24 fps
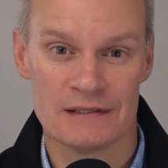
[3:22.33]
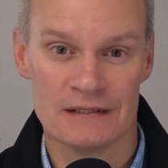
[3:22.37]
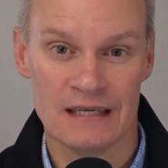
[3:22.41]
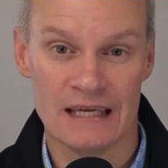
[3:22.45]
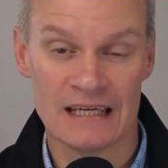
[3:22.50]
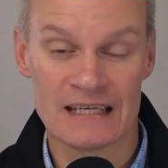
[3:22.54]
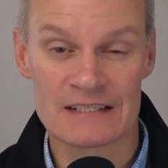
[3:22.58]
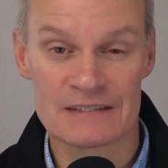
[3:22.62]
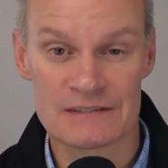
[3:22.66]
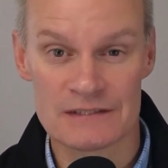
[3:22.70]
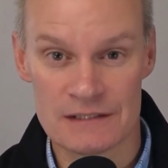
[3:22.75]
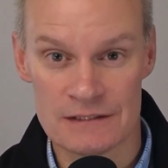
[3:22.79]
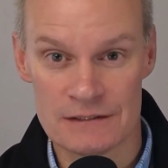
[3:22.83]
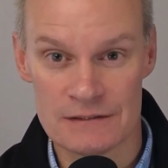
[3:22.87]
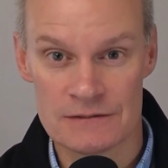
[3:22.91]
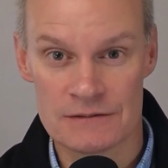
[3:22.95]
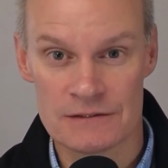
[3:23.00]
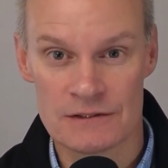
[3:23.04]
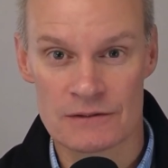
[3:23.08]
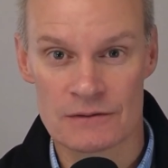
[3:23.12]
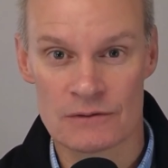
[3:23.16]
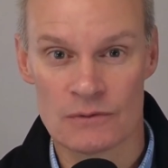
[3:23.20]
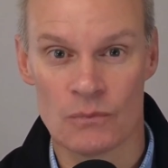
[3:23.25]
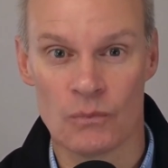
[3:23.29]
it gets
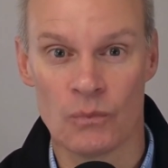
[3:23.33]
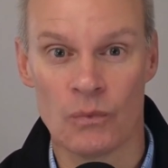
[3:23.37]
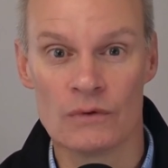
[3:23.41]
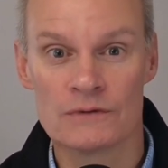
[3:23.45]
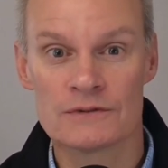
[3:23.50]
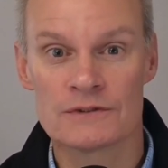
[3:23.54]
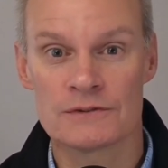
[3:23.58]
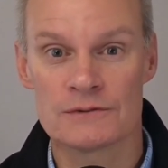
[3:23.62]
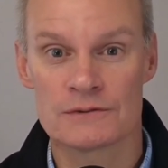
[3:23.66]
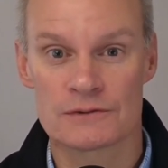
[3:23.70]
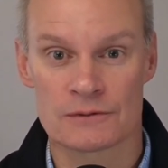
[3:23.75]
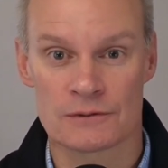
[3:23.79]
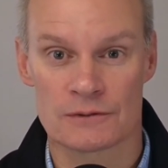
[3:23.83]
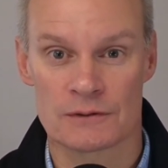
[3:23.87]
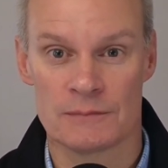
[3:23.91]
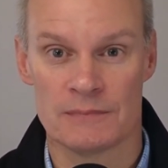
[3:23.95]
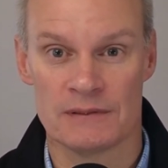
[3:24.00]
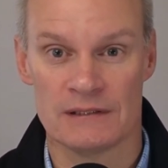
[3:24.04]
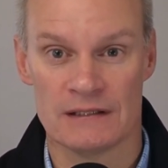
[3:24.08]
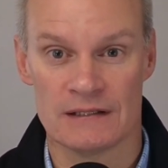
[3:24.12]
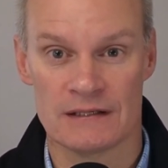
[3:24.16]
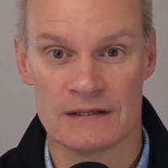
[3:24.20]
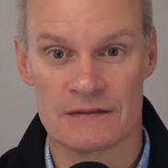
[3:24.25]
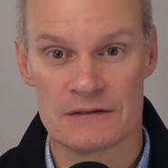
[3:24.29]
easier once you start
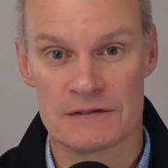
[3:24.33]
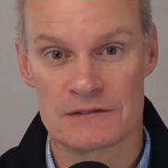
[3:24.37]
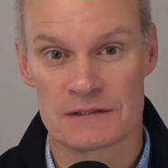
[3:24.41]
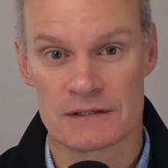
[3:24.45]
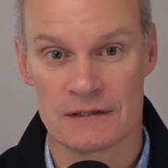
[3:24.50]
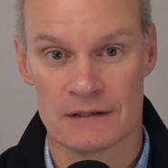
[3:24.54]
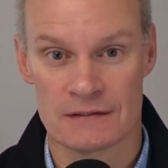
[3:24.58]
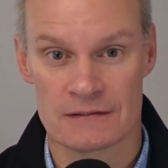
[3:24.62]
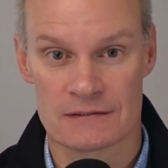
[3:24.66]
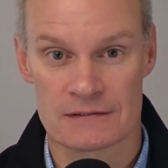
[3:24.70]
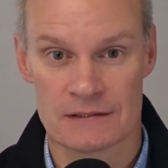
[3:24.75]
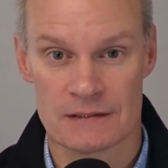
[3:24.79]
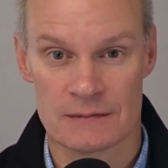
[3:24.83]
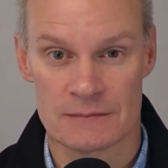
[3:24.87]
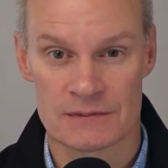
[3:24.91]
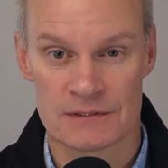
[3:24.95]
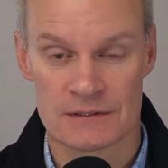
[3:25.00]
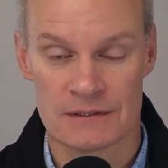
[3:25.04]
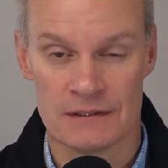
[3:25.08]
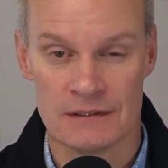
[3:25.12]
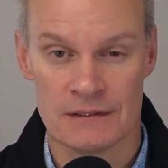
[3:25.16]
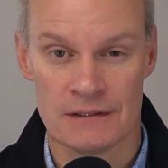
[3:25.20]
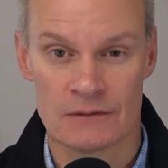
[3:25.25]
applying these concepts.